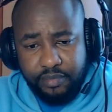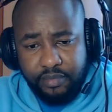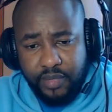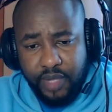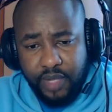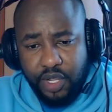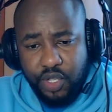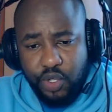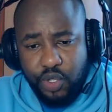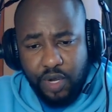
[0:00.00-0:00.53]

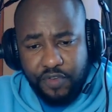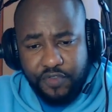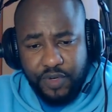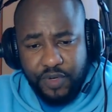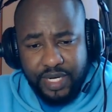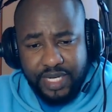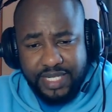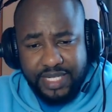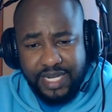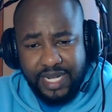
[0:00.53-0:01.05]
you have to
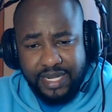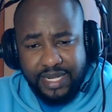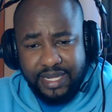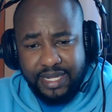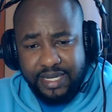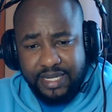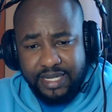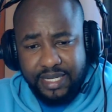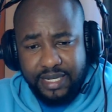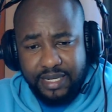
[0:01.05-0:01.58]
understand
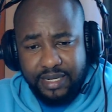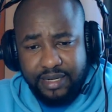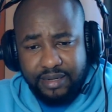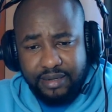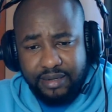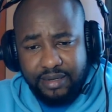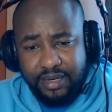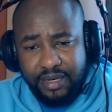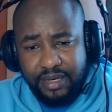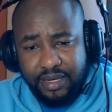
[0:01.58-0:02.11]
that
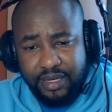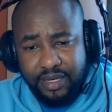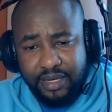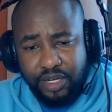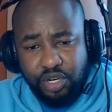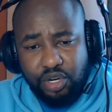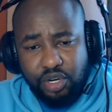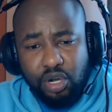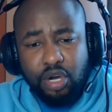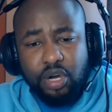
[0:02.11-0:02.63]

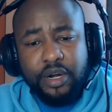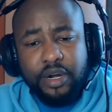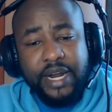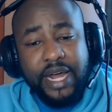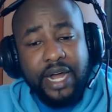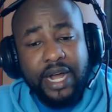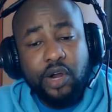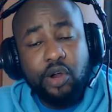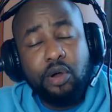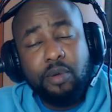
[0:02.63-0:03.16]
God
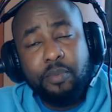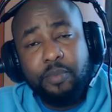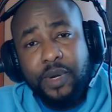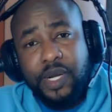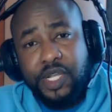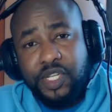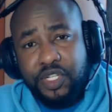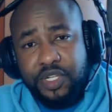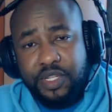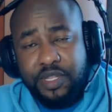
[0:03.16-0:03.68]

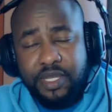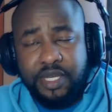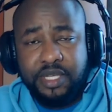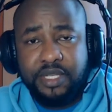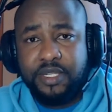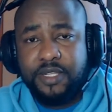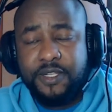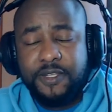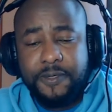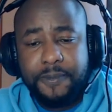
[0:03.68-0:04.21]
accomplished
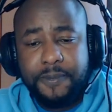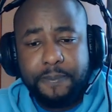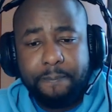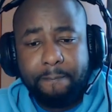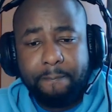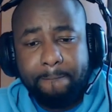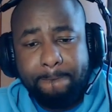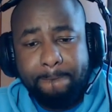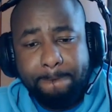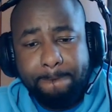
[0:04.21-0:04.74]
this,
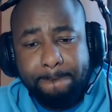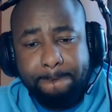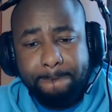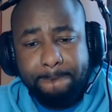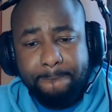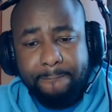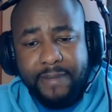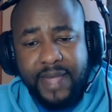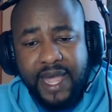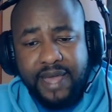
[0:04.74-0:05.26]

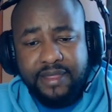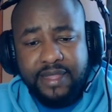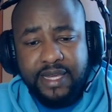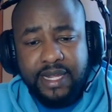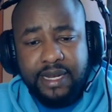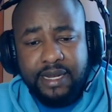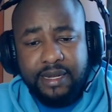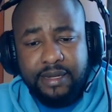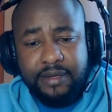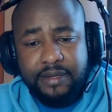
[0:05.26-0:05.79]
and
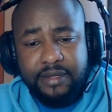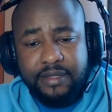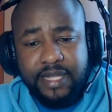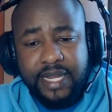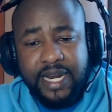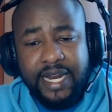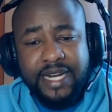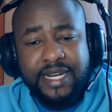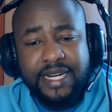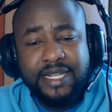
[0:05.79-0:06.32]
the
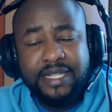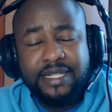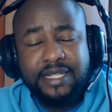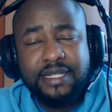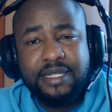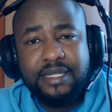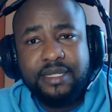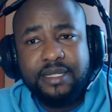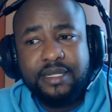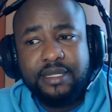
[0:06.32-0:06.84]

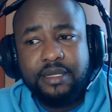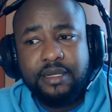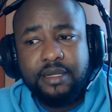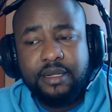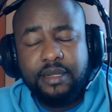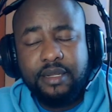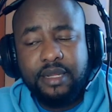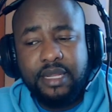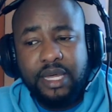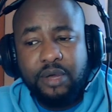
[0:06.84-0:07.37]
letters,
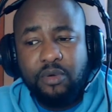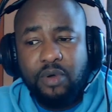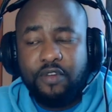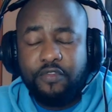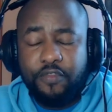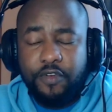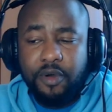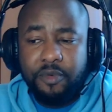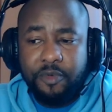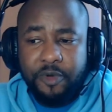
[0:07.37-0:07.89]
they were
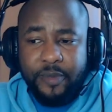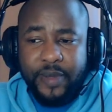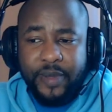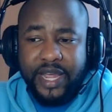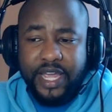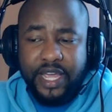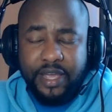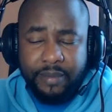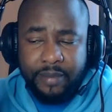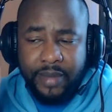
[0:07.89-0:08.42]
formed by
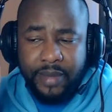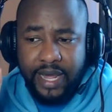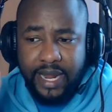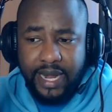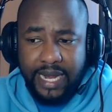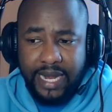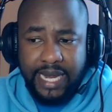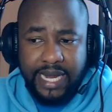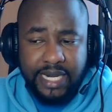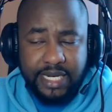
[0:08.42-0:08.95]
him.
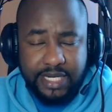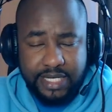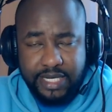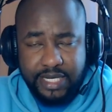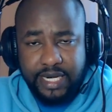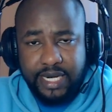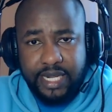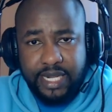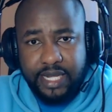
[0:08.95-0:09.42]
Literally,